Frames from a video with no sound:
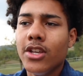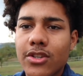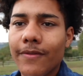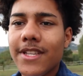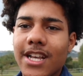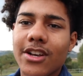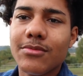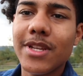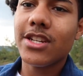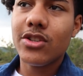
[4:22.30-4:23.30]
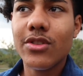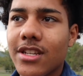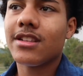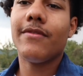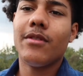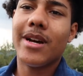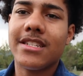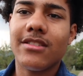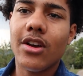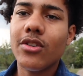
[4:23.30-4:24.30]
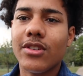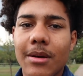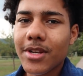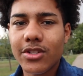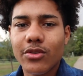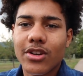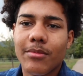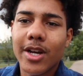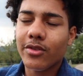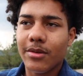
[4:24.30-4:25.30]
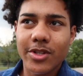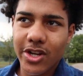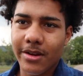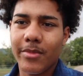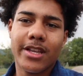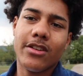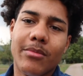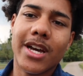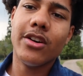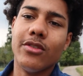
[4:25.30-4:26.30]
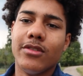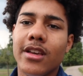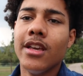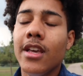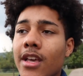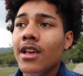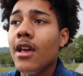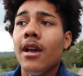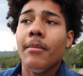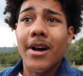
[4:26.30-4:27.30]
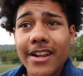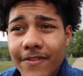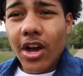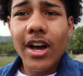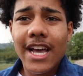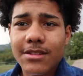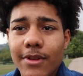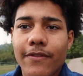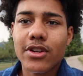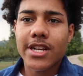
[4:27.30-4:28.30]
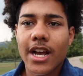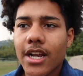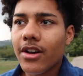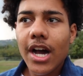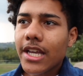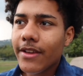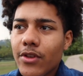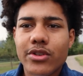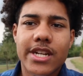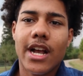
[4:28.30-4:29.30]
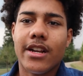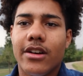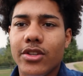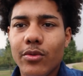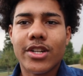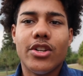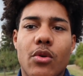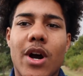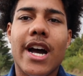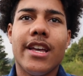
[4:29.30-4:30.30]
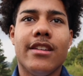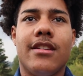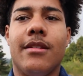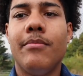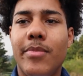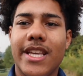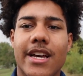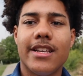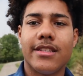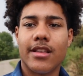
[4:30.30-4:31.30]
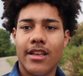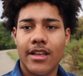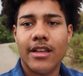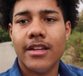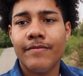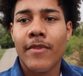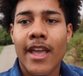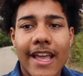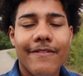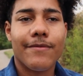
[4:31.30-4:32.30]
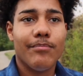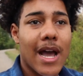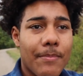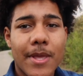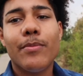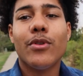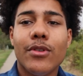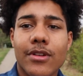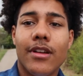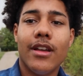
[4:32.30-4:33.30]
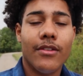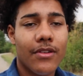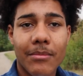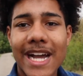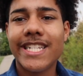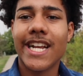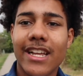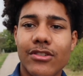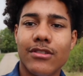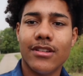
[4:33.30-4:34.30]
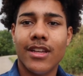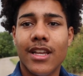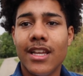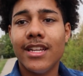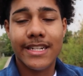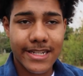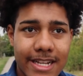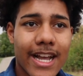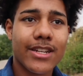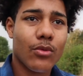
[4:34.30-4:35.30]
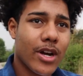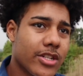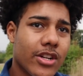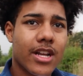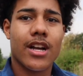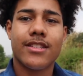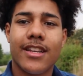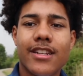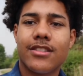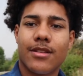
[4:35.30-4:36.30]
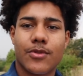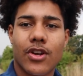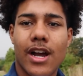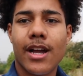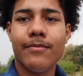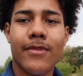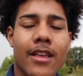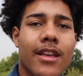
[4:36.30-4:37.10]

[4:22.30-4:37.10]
so if he tells me to do this stuff on my own, I'm gonna do it on my own. I'm gonna try to make it on my own. But if y'all ask me for a shout out, I'll give you a shout out. You wanna know why? Because if my people from my channel decide to watch your content and subscribe,